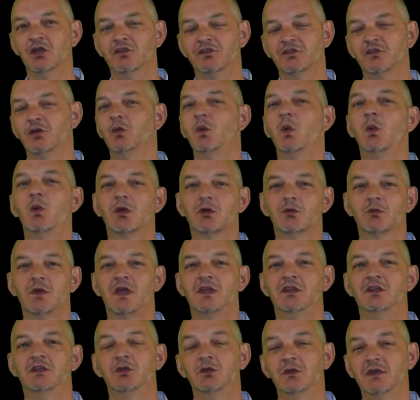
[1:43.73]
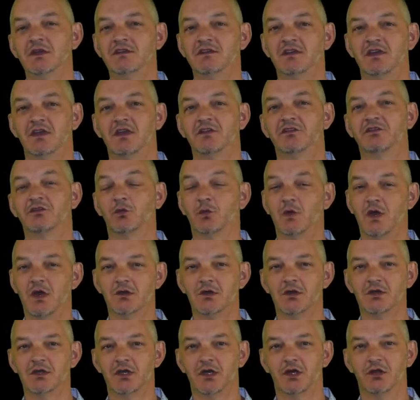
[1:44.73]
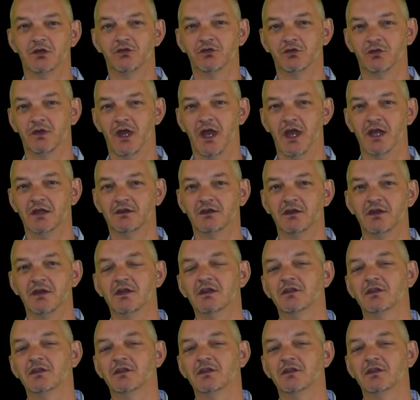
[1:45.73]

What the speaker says: So we want to write unit tests around our contract